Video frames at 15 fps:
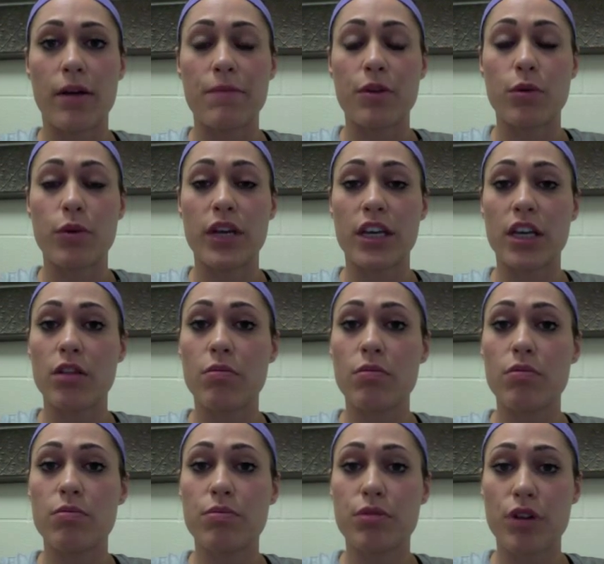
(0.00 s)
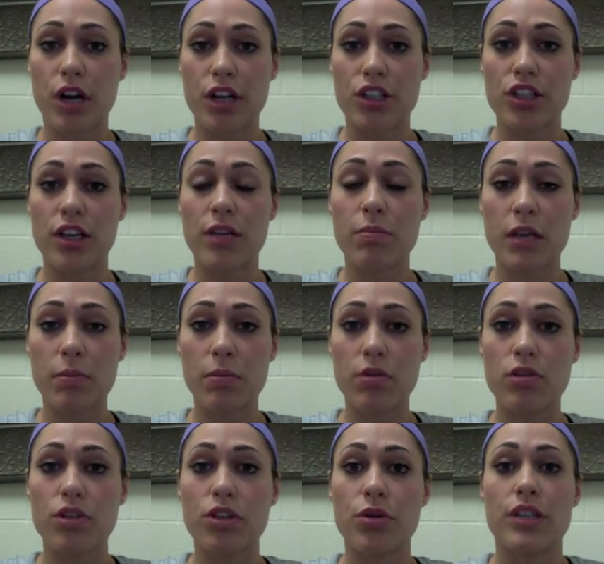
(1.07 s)
the wiki project
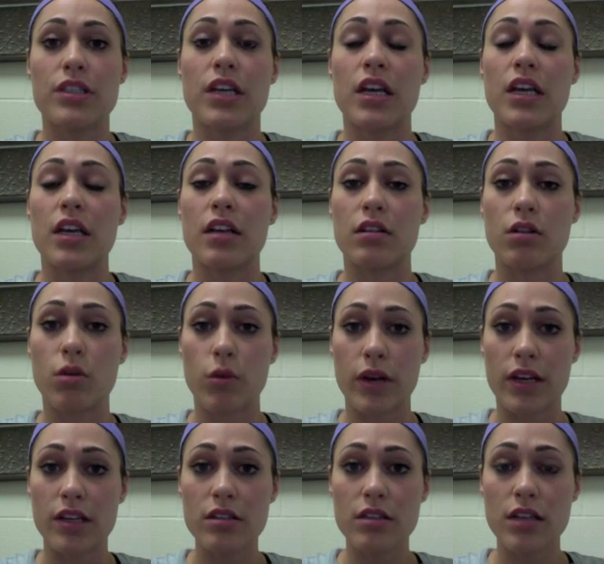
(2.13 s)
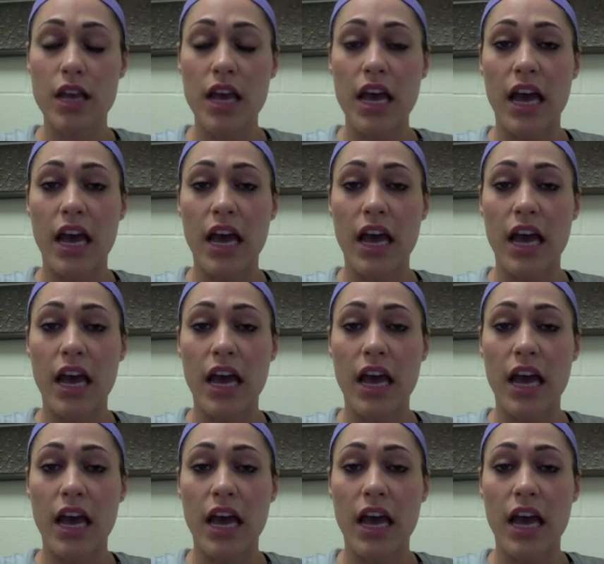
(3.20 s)
people, you are taking the quiz,